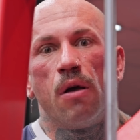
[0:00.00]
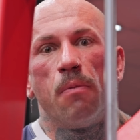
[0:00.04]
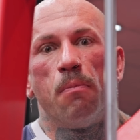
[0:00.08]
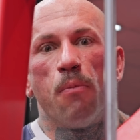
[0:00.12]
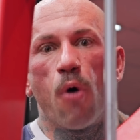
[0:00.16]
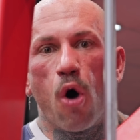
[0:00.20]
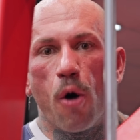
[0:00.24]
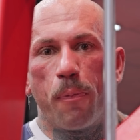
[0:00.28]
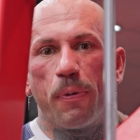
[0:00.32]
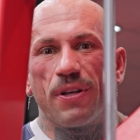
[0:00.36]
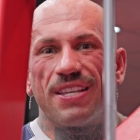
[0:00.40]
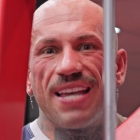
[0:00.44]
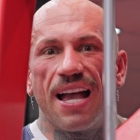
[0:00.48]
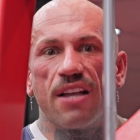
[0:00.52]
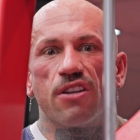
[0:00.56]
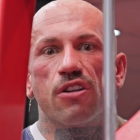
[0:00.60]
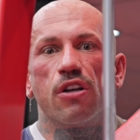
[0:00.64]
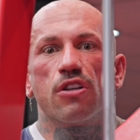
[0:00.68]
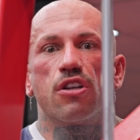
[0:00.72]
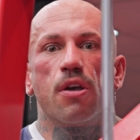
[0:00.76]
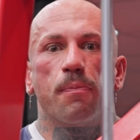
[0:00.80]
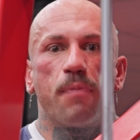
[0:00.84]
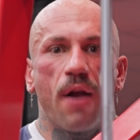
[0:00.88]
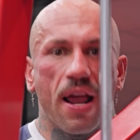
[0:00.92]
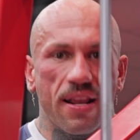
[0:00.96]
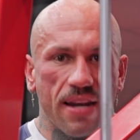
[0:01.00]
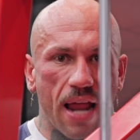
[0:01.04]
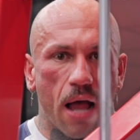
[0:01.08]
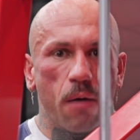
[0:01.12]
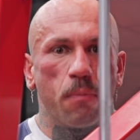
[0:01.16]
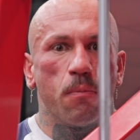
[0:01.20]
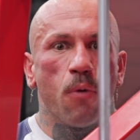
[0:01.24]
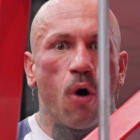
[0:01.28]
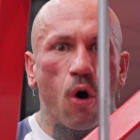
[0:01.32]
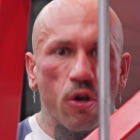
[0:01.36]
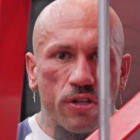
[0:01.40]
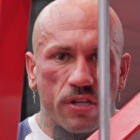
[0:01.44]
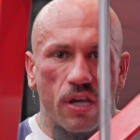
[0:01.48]
more potential to break
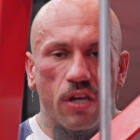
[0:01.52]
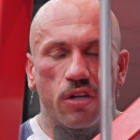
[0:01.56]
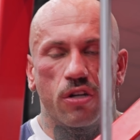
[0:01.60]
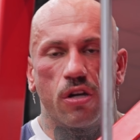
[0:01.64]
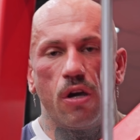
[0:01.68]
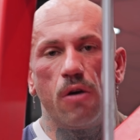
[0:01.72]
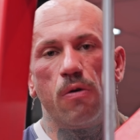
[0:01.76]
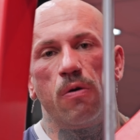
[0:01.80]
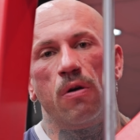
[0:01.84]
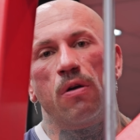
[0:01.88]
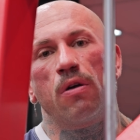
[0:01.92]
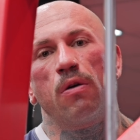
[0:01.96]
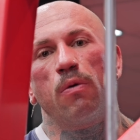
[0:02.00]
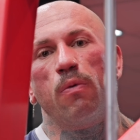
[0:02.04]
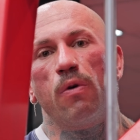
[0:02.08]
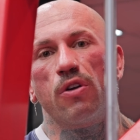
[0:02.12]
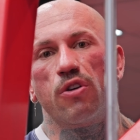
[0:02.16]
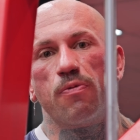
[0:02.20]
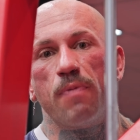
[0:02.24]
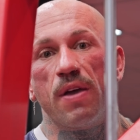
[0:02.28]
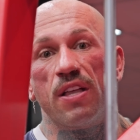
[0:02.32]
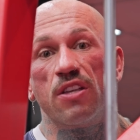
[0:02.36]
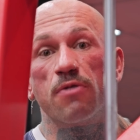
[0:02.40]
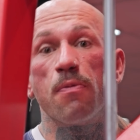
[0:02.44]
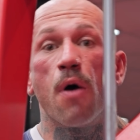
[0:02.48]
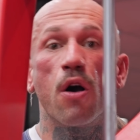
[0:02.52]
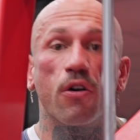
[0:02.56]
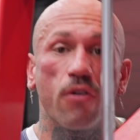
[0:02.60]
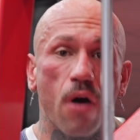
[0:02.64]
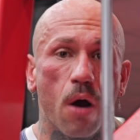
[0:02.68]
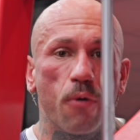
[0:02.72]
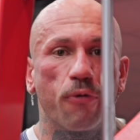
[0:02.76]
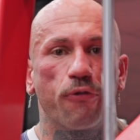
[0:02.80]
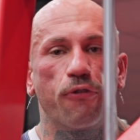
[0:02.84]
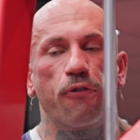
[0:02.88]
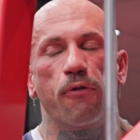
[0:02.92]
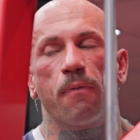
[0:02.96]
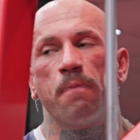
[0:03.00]
down more tissue, which means more
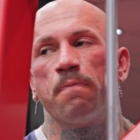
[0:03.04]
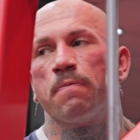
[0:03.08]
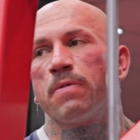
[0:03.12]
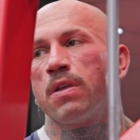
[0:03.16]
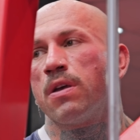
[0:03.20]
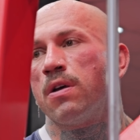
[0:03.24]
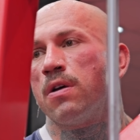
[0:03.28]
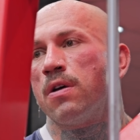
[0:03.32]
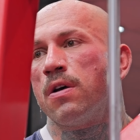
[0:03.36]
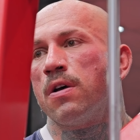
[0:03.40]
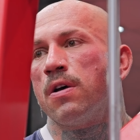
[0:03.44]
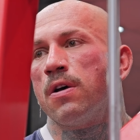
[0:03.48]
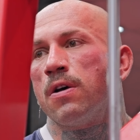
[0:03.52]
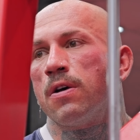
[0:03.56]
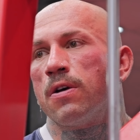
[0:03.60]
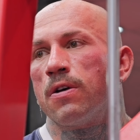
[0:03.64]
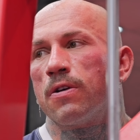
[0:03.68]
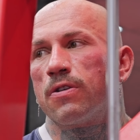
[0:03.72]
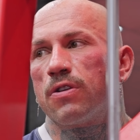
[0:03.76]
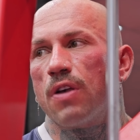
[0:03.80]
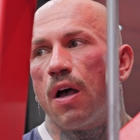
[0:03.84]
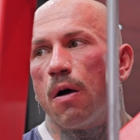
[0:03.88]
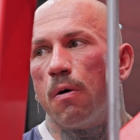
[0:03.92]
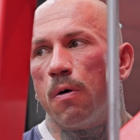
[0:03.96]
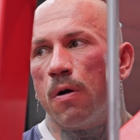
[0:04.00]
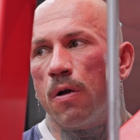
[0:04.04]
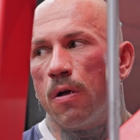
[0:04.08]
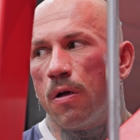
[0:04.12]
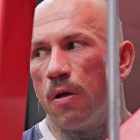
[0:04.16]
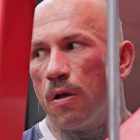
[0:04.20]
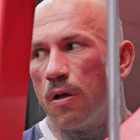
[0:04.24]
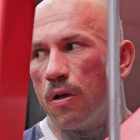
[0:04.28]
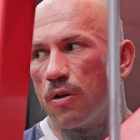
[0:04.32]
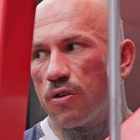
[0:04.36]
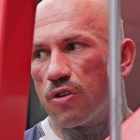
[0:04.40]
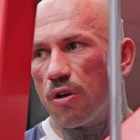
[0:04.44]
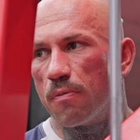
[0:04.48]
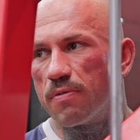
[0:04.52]
growth. So
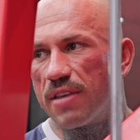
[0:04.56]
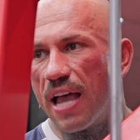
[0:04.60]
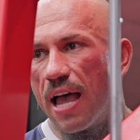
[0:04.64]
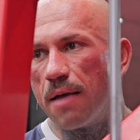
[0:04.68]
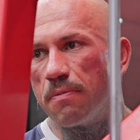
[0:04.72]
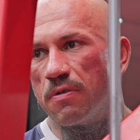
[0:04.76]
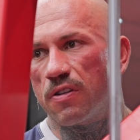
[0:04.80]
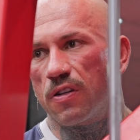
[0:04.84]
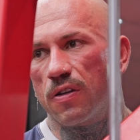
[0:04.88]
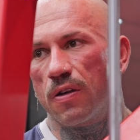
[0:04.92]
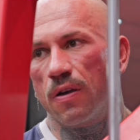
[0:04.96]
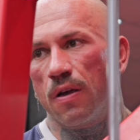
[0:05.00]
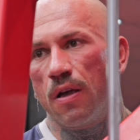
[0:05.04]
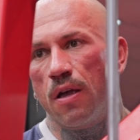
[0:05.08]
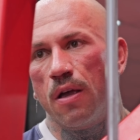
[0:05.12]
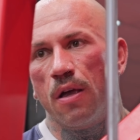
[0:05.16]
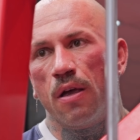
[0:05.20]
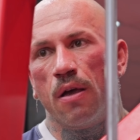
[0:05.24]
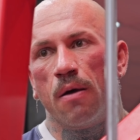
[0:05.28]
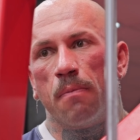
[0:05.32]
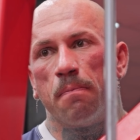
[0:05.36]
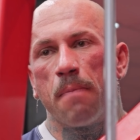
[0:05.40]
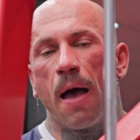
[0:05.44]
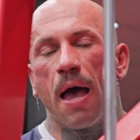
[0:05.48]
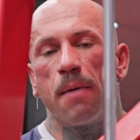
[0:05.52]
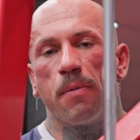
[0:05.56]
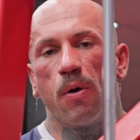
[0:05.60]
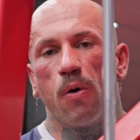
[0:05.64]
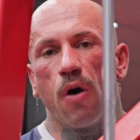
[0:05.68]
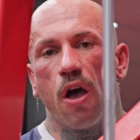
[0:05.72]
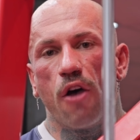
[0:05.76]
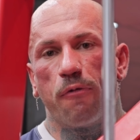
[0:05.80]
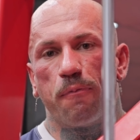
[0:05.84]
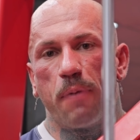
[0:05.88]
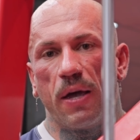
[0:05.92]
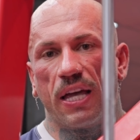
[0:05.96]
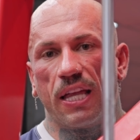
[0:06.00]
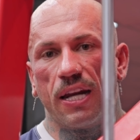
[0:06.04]
sometimes it might be
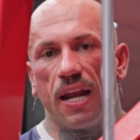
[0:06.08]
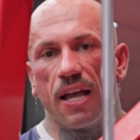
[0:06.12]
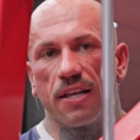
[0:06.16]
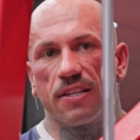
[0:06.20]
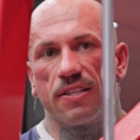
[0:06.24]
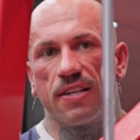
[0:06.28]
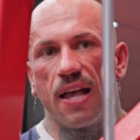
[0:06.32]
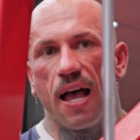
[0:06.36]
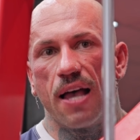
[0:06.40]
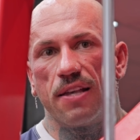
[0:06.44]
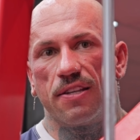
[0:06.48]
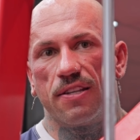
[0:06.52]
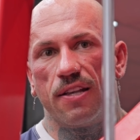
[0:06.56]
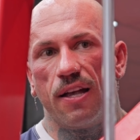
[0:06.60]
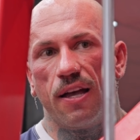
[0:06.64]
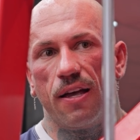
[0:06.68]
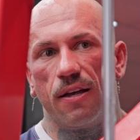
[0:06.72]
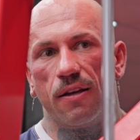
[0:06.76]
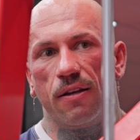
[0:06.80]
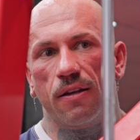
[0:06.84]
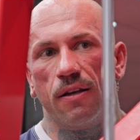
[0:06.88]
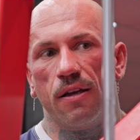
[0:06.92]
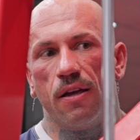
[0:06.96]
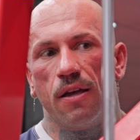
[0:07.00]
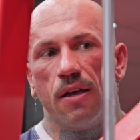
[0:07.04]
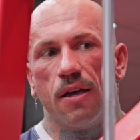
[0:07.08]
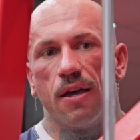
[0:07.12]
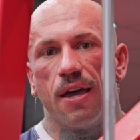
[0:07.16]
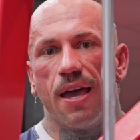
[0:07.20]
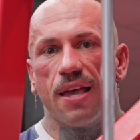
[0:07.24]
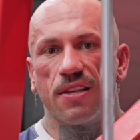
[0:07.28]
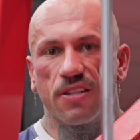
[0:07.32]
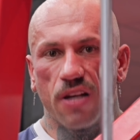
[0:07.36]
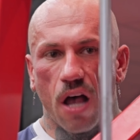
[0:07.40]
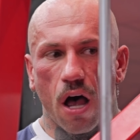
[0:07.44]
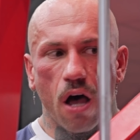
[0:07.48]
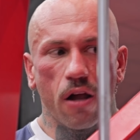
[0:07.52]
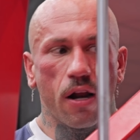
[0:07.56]
worth picking an exercise that
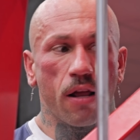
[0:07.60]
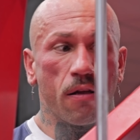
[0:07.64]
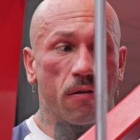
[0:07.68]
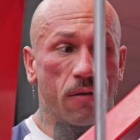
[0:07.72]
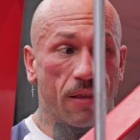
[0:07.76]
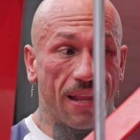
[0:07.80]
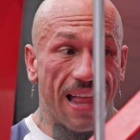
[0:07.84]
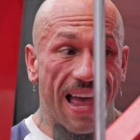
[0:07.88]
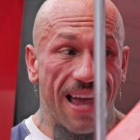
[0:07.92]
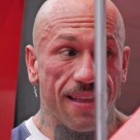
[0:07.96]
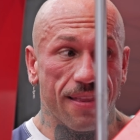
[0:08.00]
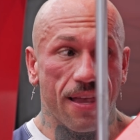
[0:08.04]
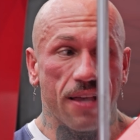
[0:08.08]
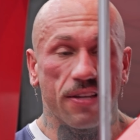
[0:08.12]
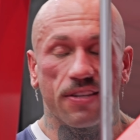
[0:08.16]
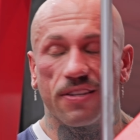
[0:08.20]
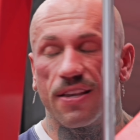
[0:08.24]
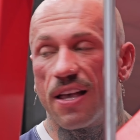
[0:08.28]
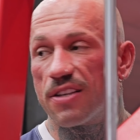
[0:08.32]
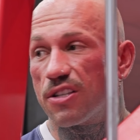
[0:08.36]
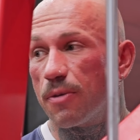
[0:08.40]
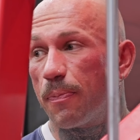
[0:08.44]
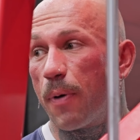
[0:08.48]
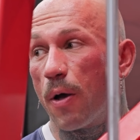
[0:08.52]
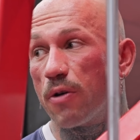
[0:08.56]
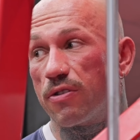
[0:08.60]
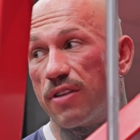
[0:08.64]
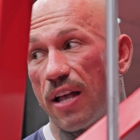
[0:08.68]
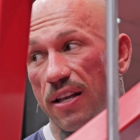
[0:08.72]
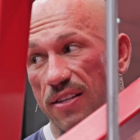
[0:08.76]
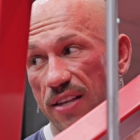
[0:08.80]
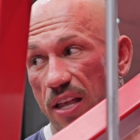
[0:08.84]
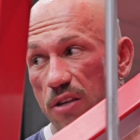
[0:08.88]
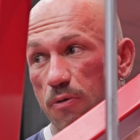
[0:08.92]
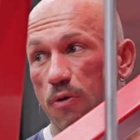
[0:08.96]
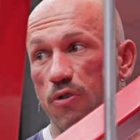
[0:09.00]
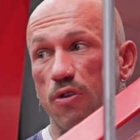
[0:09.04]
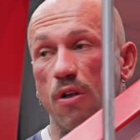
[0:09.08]
is harder, like this, as opposed to
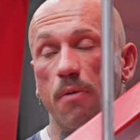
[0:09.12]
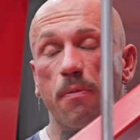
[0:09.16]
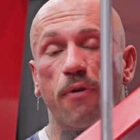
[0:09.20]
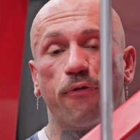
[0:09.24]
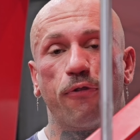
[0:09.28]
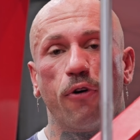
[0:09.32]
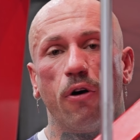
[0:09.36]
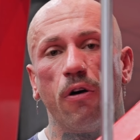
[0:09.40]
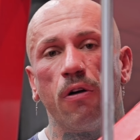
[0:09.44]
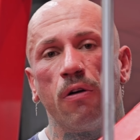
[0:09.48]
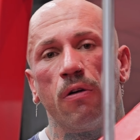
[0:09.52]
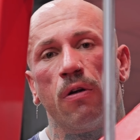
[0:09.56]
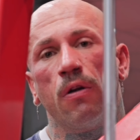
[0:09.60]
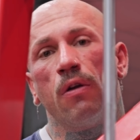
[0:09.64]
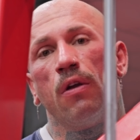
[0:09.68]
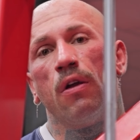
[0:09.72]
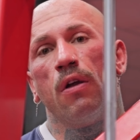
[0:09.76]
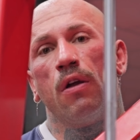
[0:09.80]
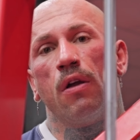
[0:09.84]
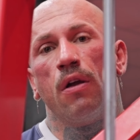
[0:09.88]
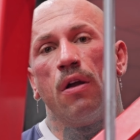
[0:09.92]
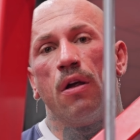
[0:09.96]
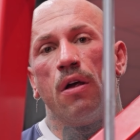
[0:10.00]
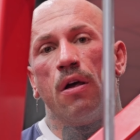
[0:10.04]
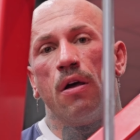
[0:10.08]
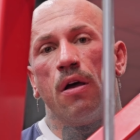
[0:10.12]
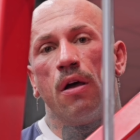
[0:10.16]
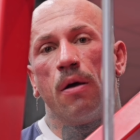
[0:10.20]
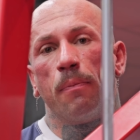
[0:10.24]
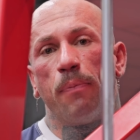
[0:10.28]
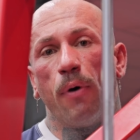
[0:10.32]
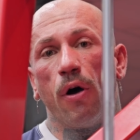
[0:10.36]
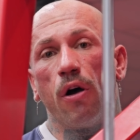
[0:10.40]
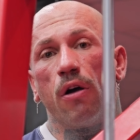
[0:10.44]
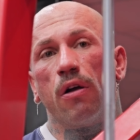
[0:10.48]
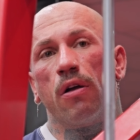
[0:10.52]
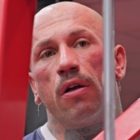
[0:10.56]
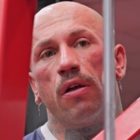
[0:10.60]
exercise we were doing before,
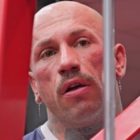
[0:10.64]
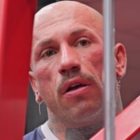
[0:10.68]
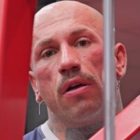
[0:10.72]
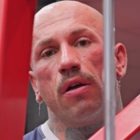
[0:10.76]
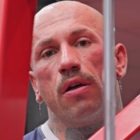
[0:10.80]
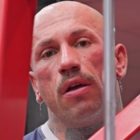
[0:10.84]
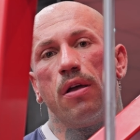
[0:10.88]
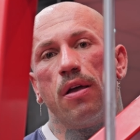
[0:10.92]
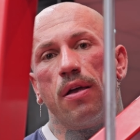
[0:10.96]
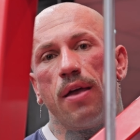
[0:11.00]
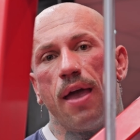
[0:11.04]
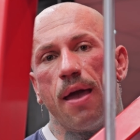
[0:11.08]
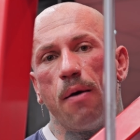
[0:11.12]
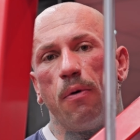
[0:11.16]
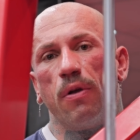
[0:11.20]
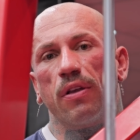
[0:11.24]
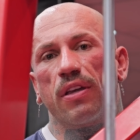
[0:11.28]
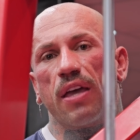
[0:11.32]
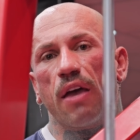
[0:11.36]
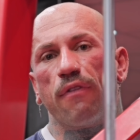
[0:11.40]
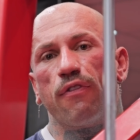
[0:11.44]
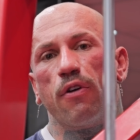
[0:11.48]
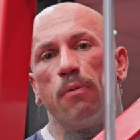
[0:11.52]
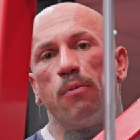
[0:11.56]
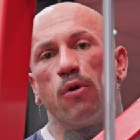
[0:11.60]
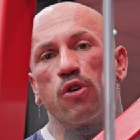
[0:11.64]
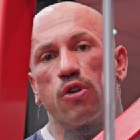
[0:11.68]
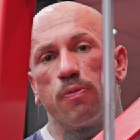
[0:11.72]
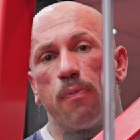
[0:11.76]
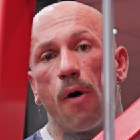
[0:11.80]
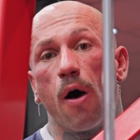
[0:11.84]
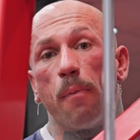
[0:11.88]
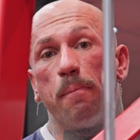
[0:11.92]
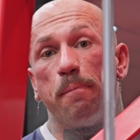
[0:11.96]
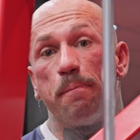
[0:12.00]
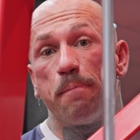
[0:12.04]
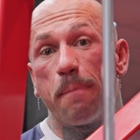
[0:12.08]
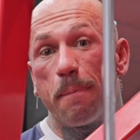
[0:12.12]
but it will give you much
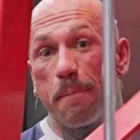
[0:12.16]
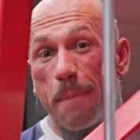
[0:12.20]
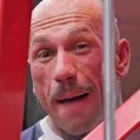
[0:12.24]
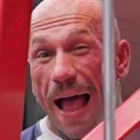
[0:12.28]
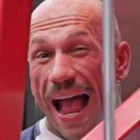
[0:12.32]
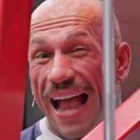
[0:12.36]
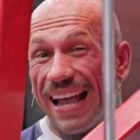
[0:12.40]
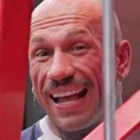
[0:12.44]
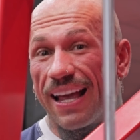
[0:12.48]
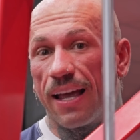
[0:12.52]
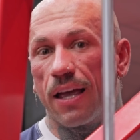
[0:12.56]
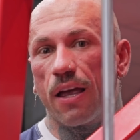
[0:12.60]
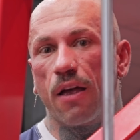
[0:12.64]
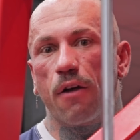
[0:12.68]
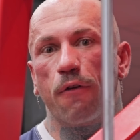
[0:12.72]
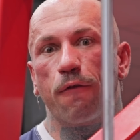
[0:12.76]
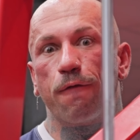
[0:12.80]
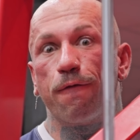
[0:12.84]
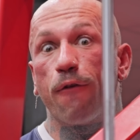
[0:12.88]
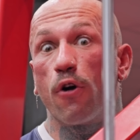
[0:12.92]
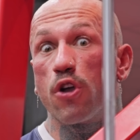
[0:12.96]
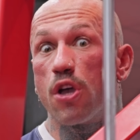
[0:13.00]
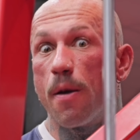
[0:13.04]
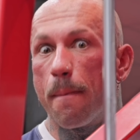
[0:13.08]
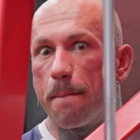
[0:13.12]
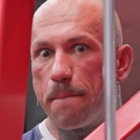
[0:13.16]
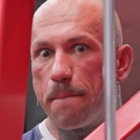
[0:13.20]
more bang for your